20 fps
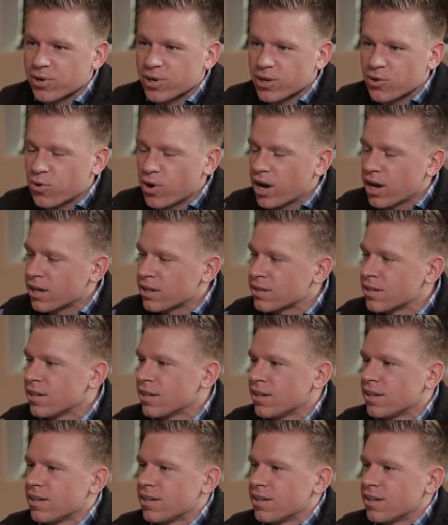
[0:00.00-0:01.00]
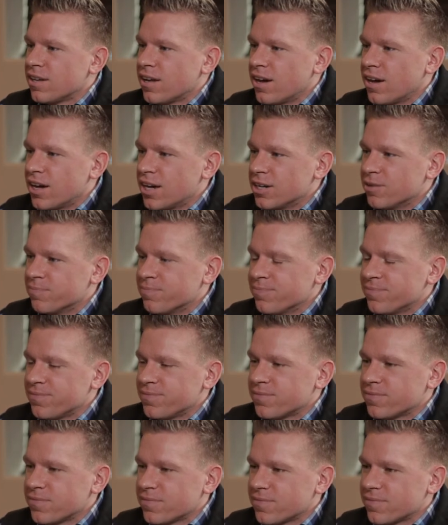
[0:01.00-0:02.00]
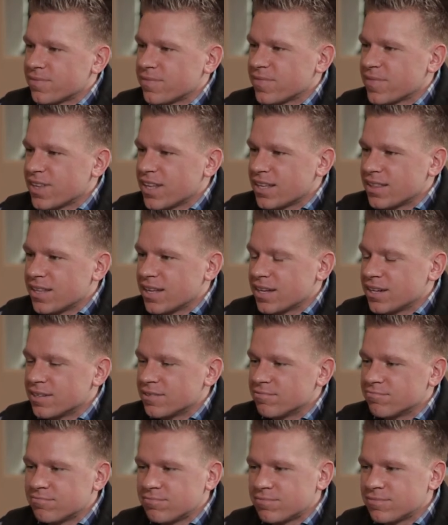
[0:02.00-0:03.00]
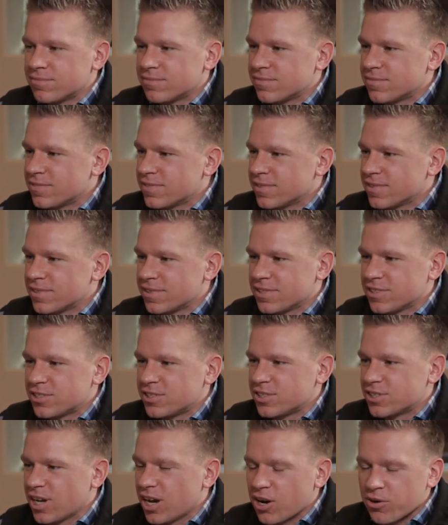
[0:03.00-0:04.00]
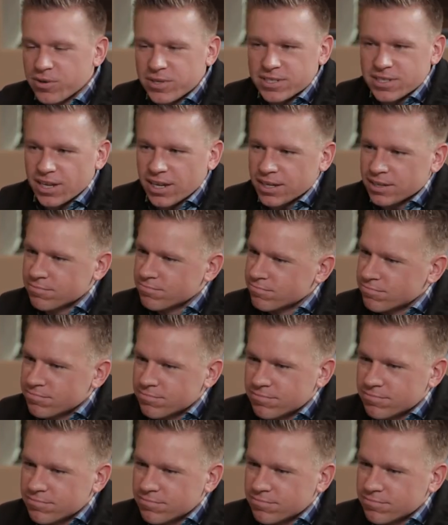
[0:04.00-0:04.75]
pretty wild. And then she's always like